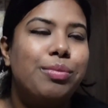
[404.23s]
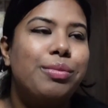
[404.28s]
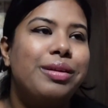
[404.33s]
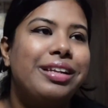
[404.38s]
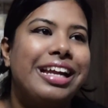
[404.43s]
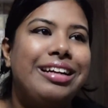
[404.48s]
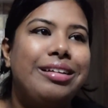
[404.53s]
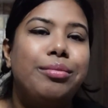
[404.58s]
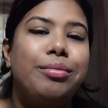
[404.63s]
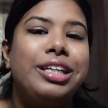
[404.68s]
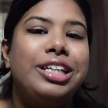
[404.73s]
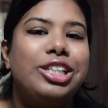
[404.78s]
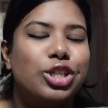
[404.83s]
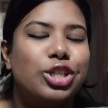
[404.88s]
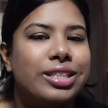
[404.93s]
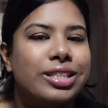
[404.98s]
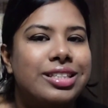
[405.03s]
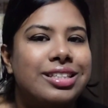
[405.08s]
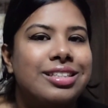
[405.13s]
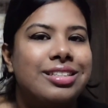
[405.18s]
Let me
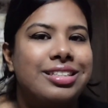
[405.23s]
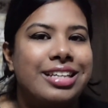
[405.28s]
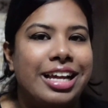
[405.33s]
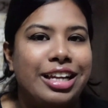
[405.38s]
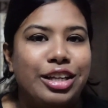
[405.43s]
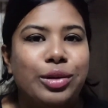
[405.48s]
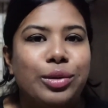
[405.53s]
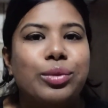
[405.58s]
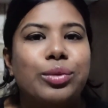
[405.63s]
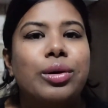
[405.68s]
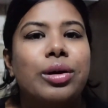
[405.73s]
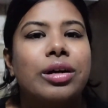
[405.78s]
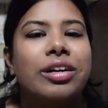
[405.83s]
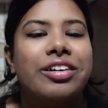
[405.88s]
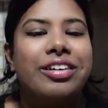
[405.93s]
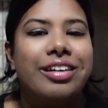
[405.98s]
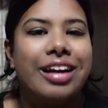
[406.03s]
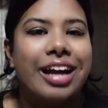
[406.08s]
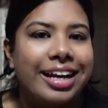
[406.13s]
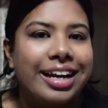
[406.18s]
just tell you
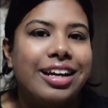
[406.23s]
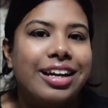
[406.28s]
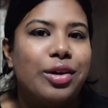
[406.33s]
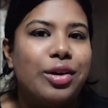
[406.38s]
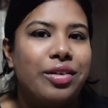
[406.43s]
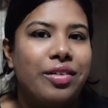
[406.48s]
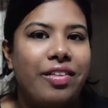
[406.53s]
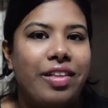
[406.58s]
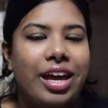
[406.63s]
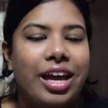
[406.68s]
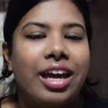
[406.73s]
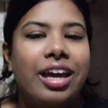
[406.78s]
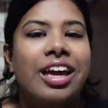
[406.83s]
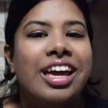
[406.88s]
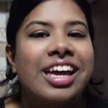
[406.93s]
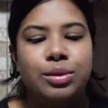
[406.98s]
right out there.